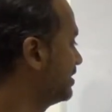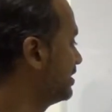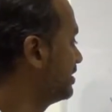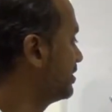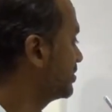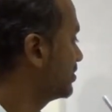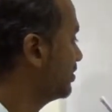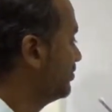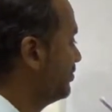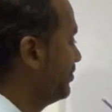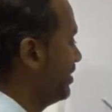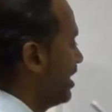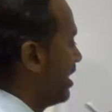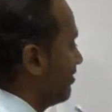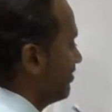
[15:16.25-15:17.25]
So we
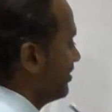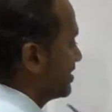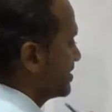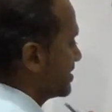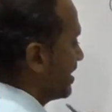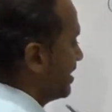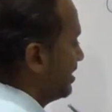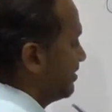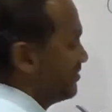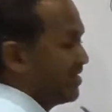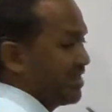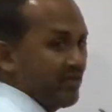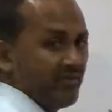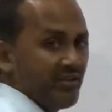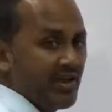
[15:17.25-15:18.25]
have this side here, we
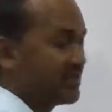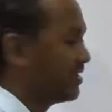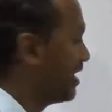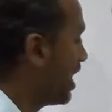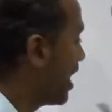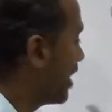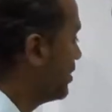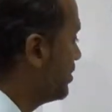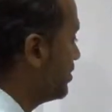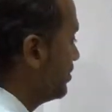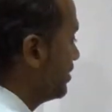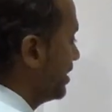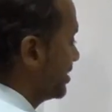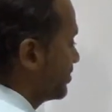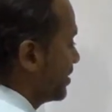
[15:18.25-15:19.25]
have unknown
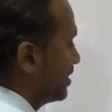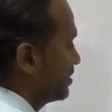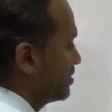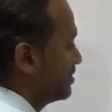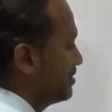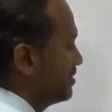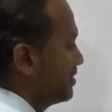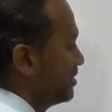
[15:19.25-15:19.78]
expression,